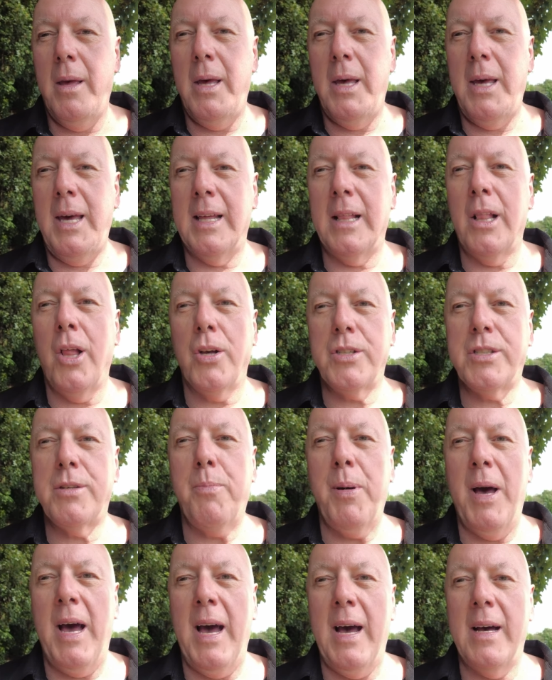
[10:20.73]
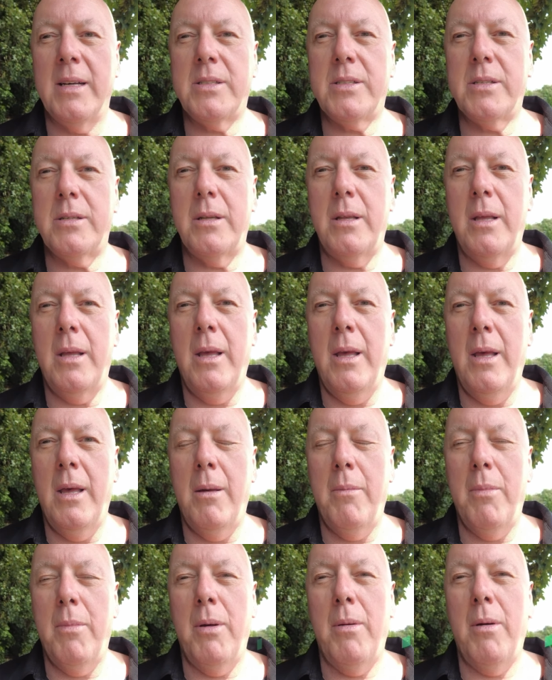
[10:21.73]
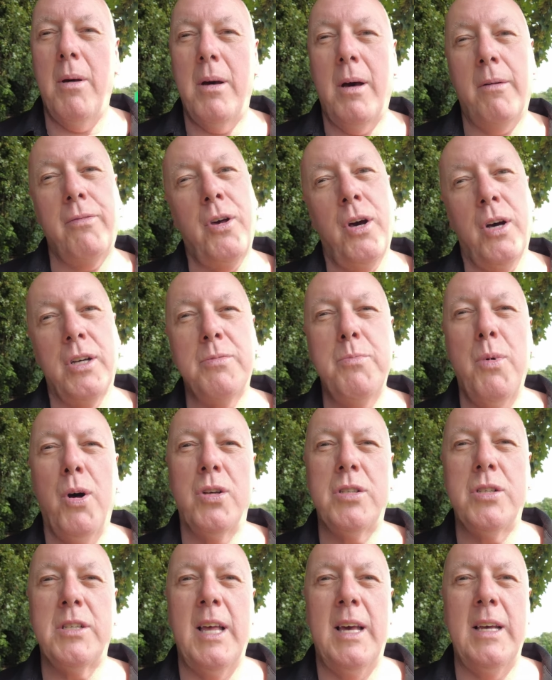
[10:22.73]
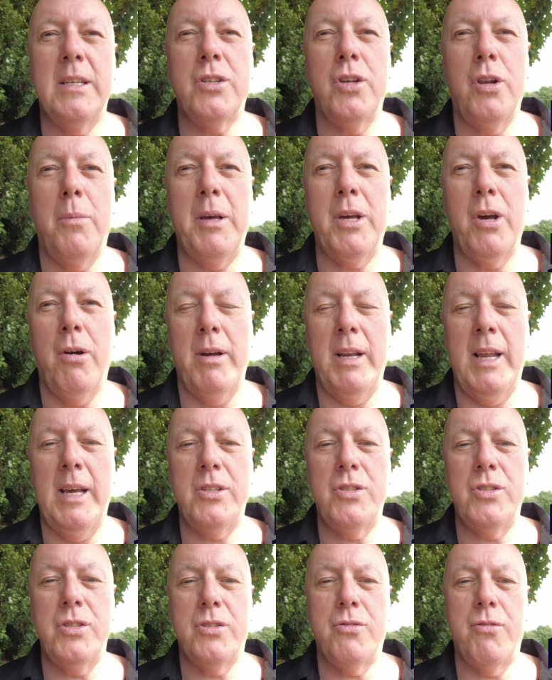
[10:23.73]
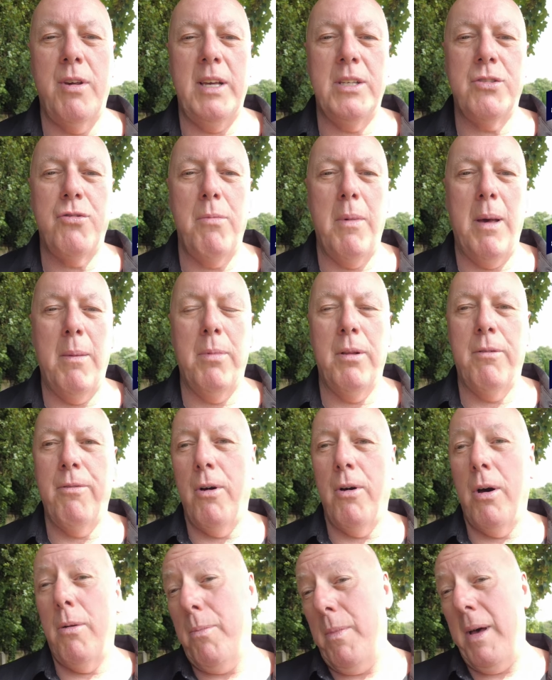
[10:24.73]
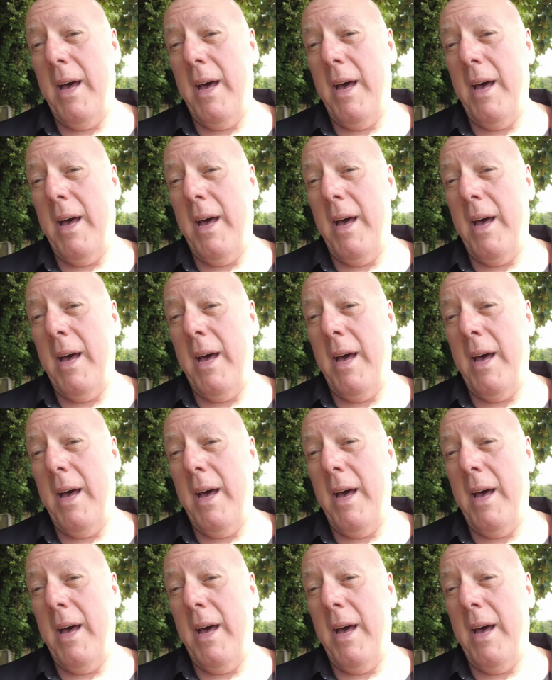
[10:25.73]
He had lots of parts, but of course mostly it's going to be Coronation Street he's remembered for,